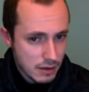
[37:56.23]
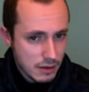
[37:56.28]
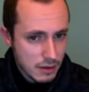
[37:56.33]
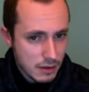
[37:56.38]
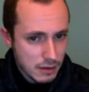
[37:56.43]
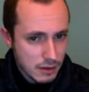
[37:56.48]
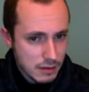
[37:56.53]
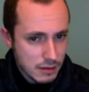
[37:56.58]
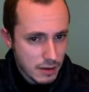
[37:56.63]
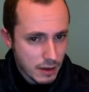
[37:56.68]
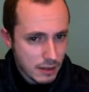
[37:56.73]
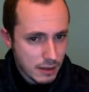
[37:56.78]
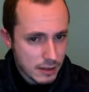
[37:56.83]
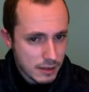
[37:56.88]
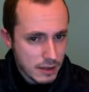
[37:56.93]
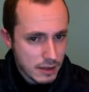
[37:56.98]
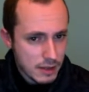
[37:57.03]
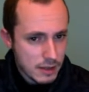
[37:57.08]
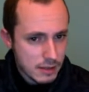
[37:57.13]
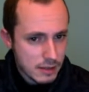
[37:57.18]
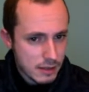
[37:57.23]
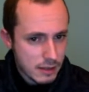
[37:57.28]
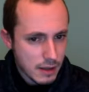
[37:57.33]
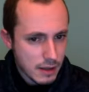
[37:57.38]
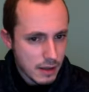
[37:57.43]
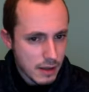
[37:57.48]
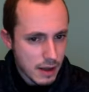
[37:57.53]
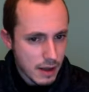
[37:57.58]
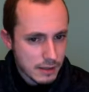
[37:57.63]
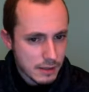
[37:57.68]
So I can easily
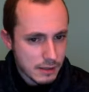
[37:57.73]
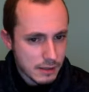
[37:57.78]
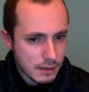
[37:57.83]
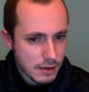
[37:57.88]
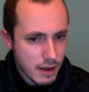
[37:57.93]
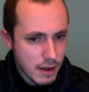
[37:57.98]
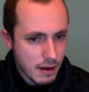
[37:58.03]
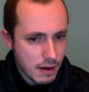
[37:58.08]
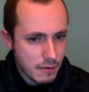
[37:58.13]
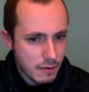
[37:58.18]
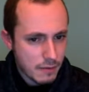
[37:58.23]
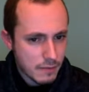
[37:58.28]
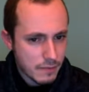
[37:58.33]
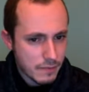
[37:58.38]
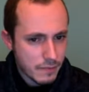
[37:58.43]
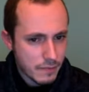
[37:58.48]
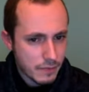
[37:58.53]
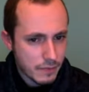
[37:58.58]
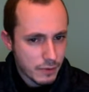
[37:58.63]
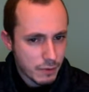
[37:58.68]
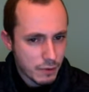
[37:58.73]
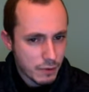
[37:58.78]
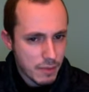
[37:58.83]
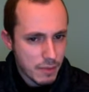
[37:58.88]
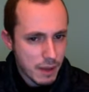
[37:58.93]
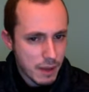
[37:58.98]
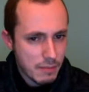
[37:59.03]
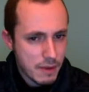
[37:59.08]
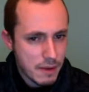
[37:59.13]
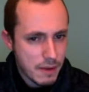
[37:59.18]
castle now. Or
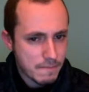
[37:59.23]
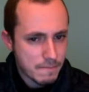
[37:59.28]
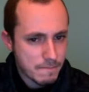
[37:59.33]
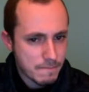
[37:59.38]
maybe